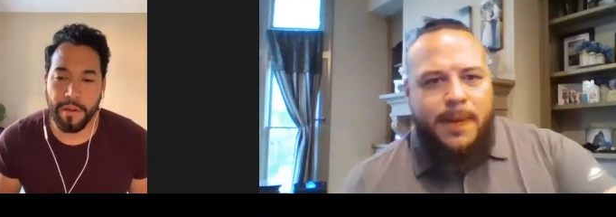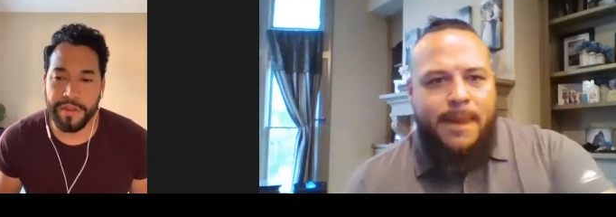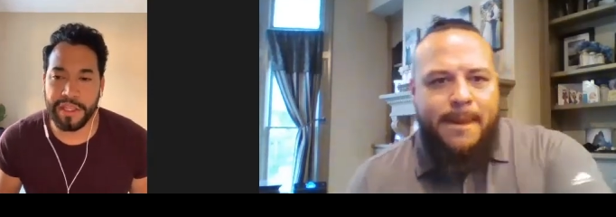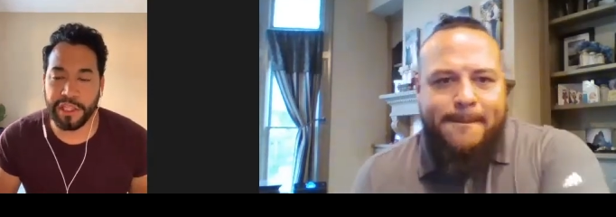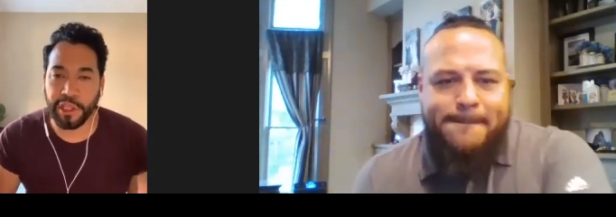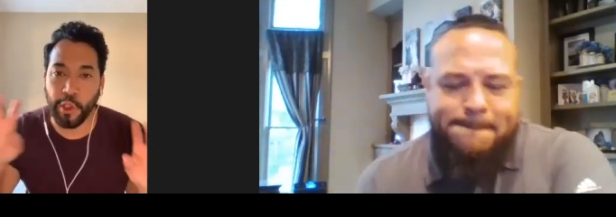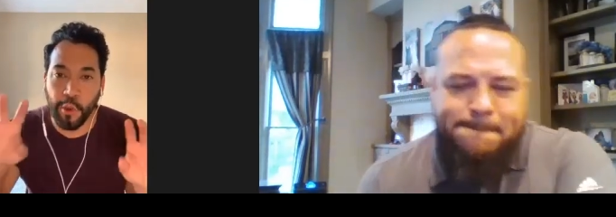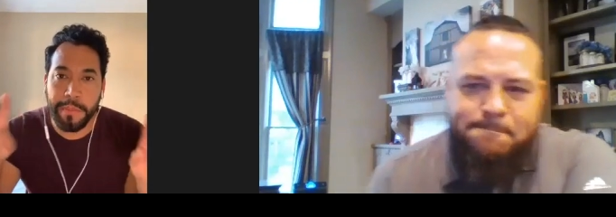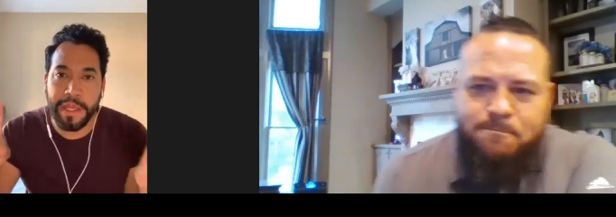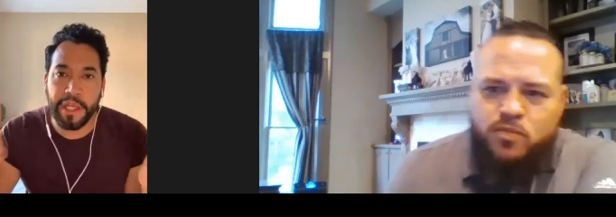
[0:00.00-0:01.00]
Speaker 1: this
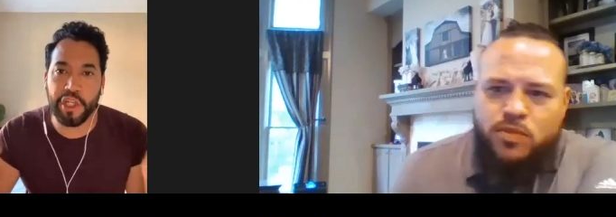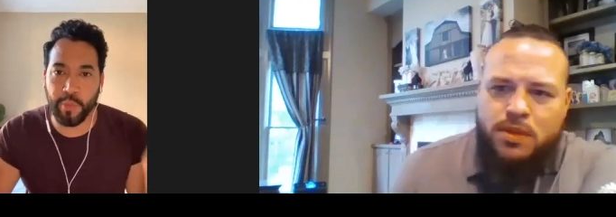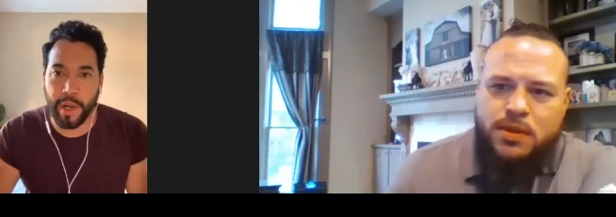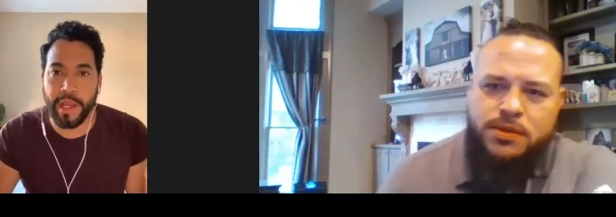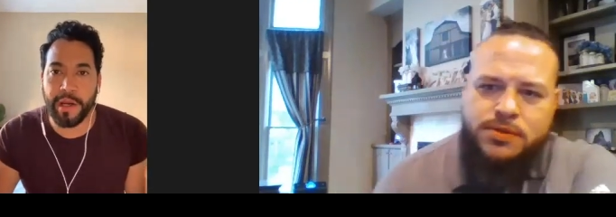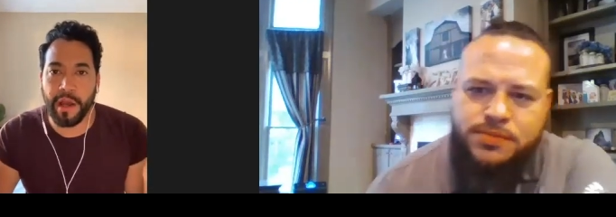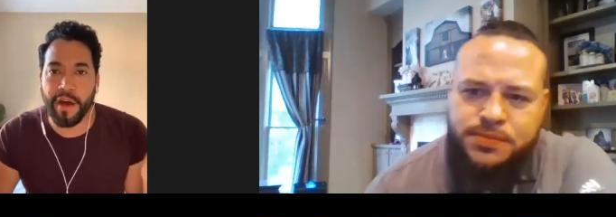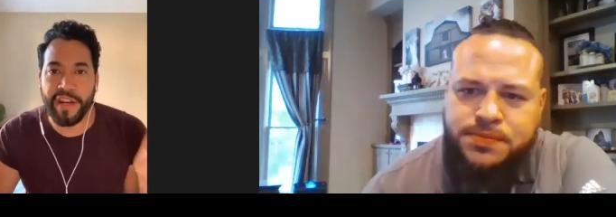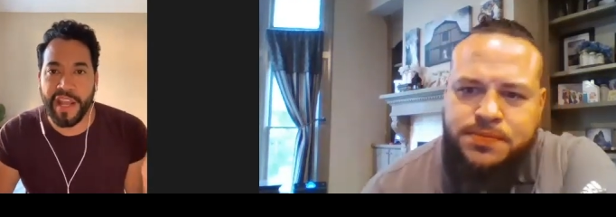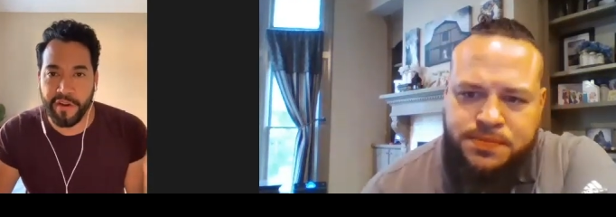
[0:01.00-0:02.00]
looming dread
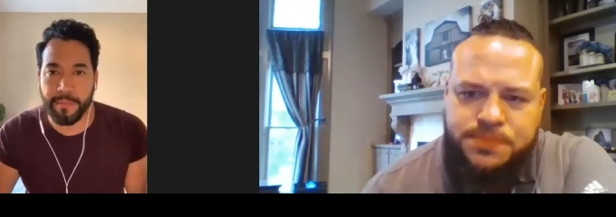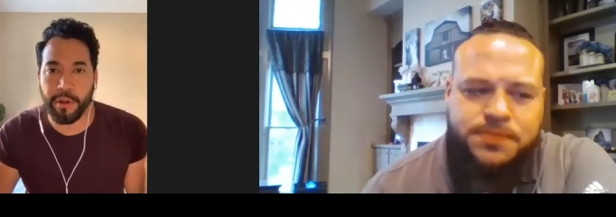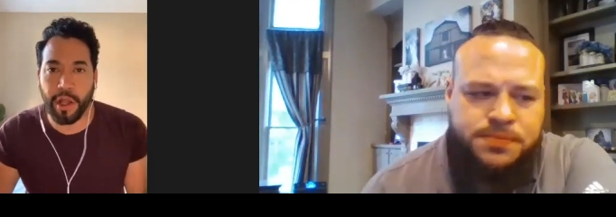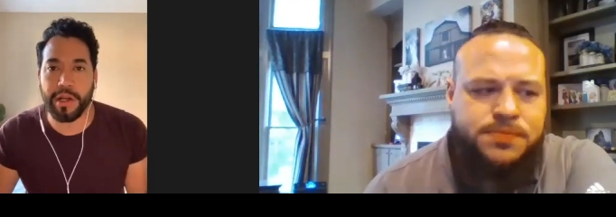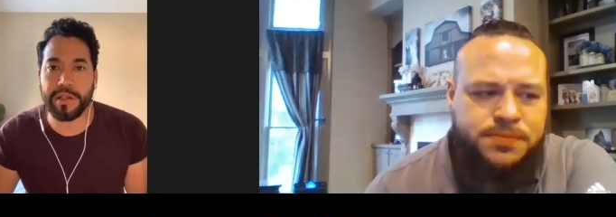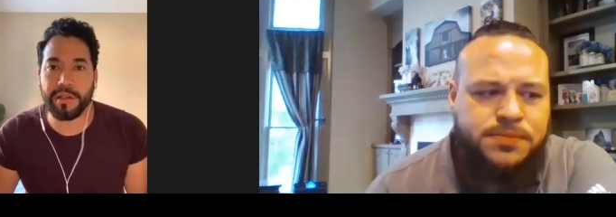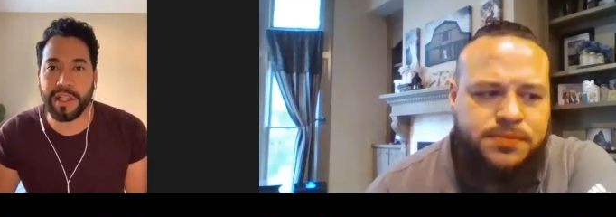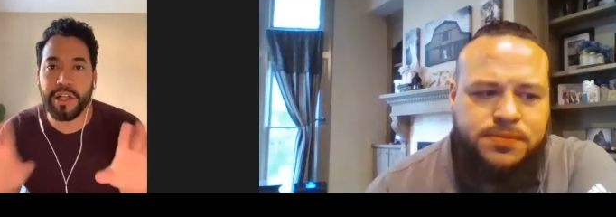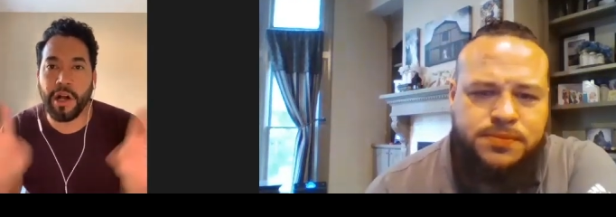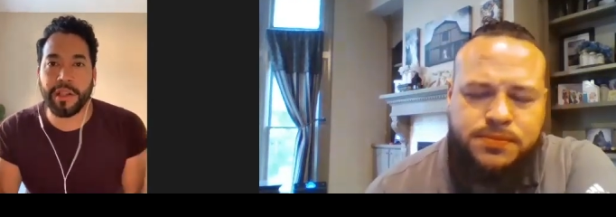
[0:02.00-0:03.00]
of inevitable loss.
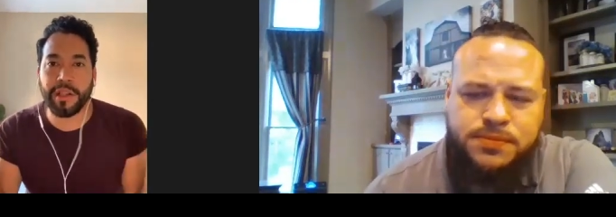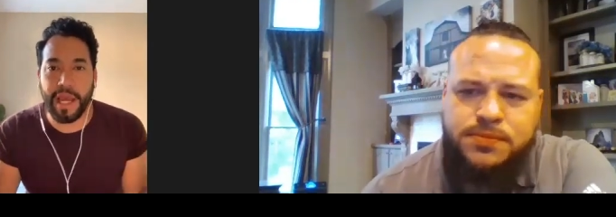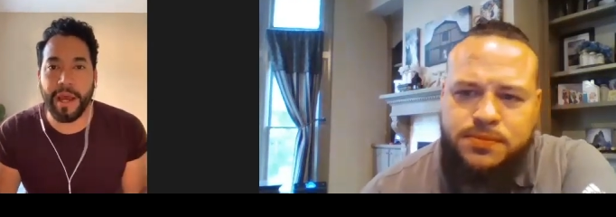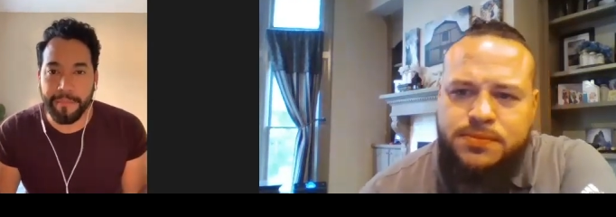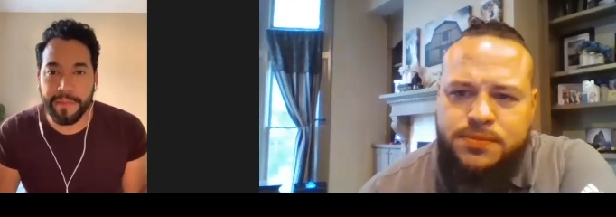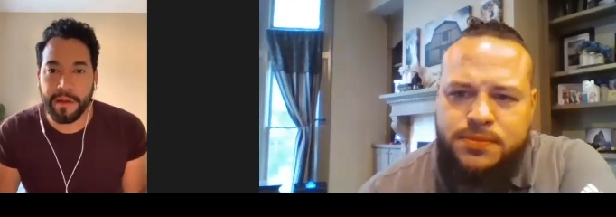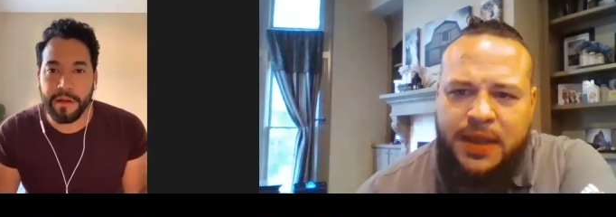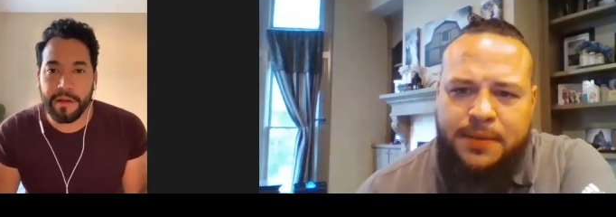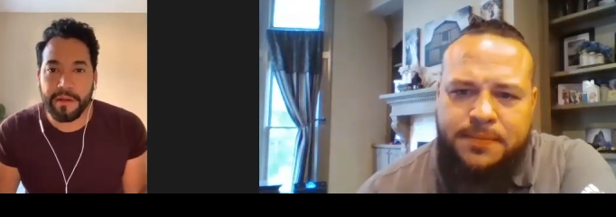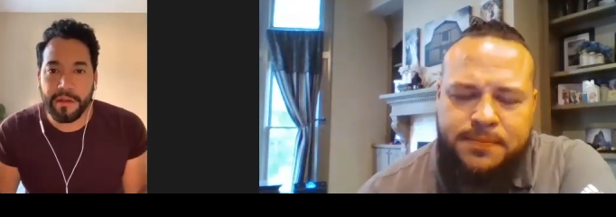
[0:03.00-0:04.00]
Let's call it that.
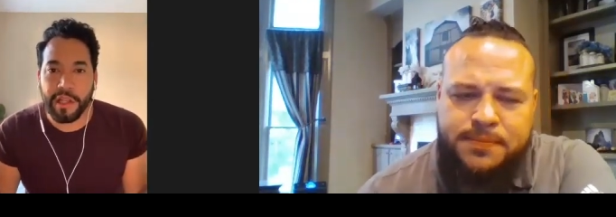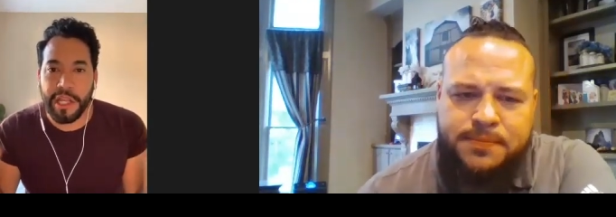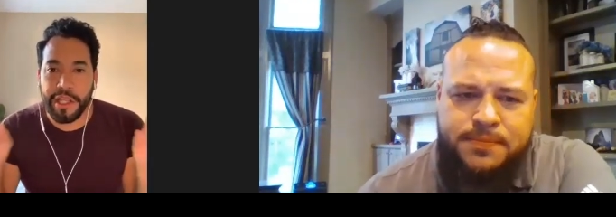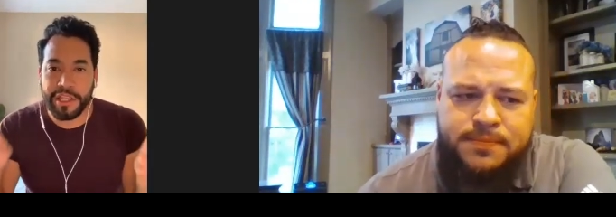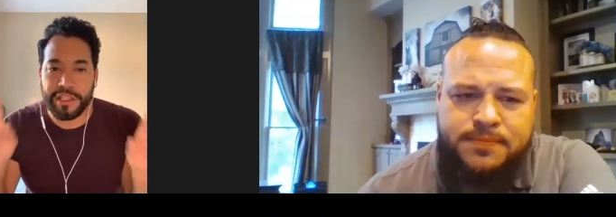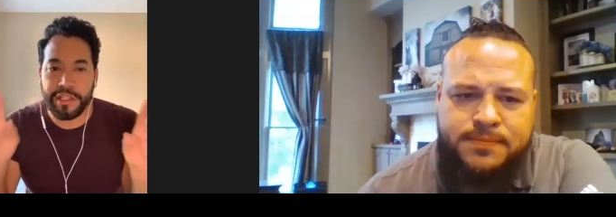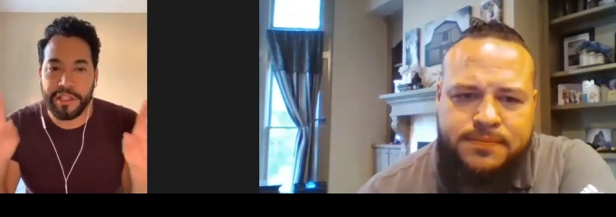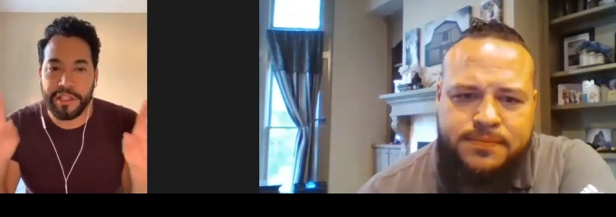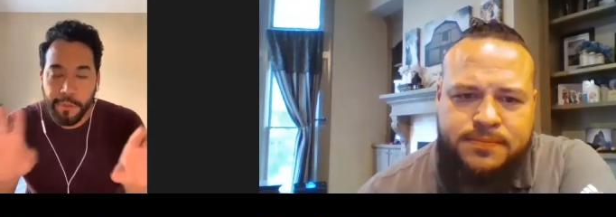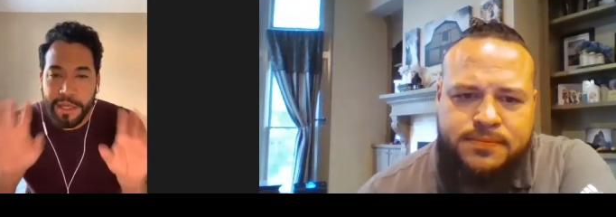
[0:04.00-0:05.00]
Yeah. This
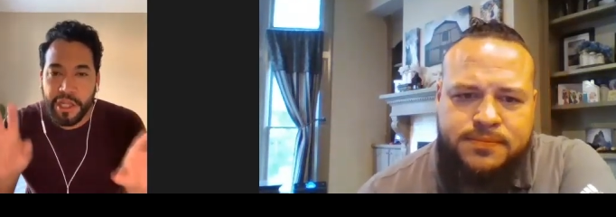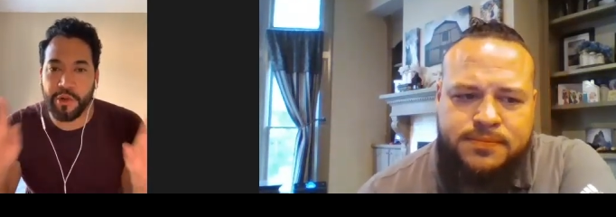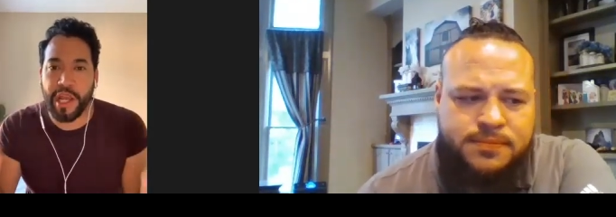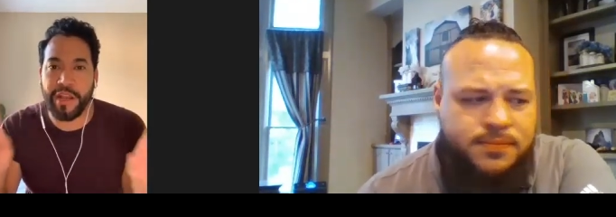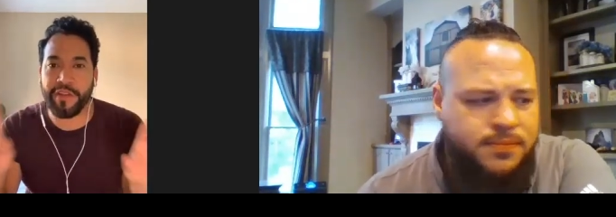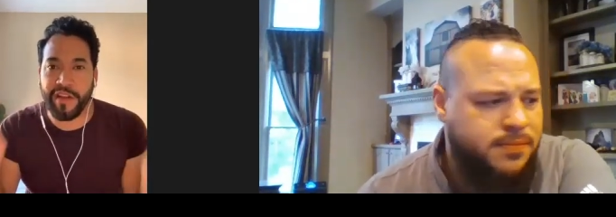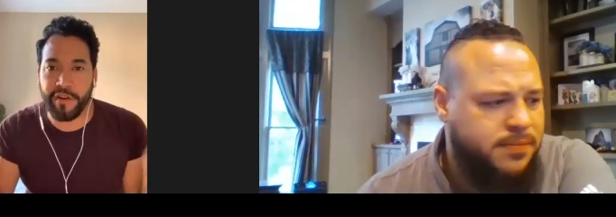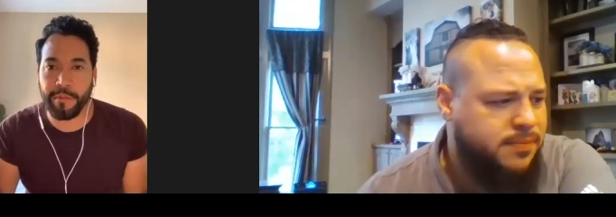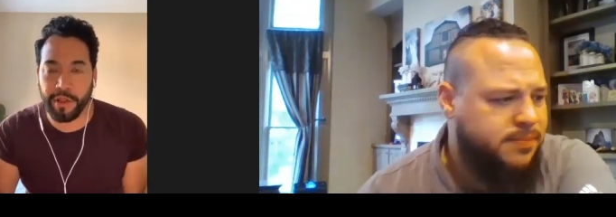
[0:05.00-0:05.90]
looming dread of inevitable